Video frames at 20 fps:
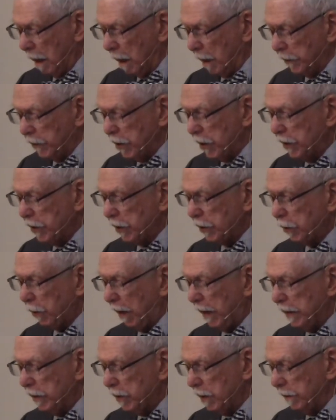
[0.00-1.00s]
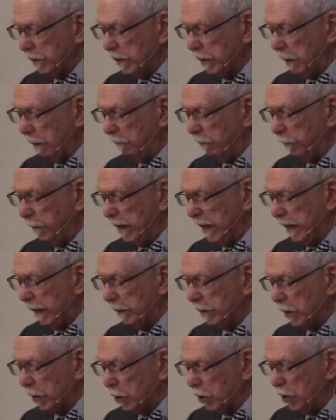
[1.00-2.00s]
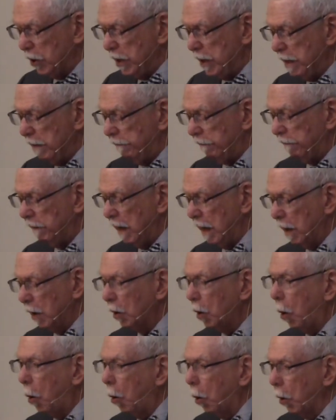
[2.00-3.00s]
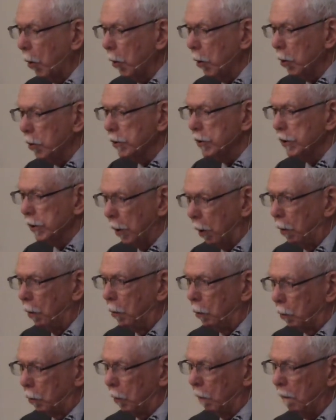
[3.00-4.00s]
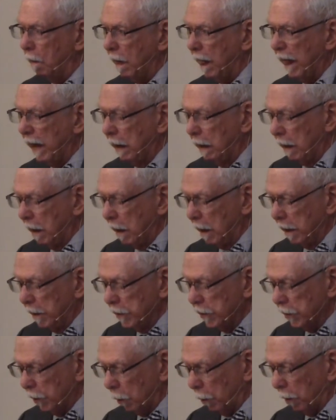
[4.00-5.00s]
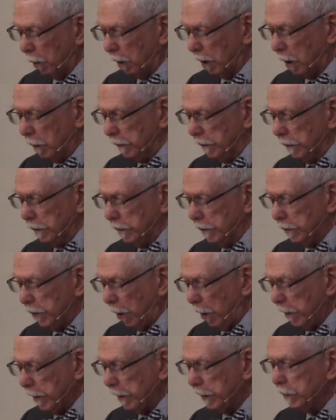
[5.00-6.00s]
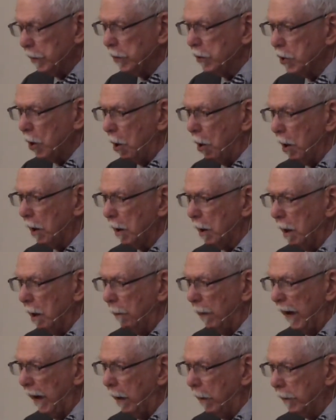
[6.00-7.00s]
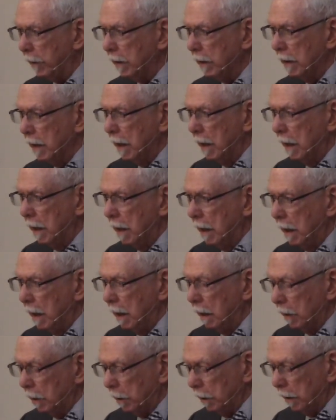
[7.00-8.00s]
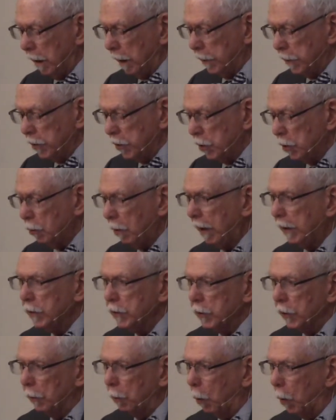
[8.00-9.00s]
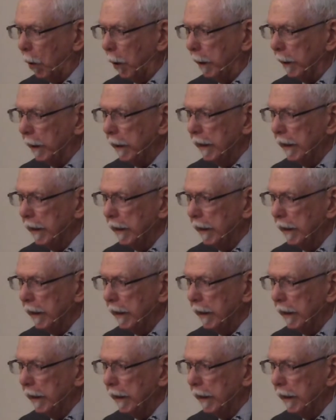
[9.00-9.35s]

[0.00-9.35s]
Jesus Christ himself being the chief cornerstone. So we're starting to talk about construction work.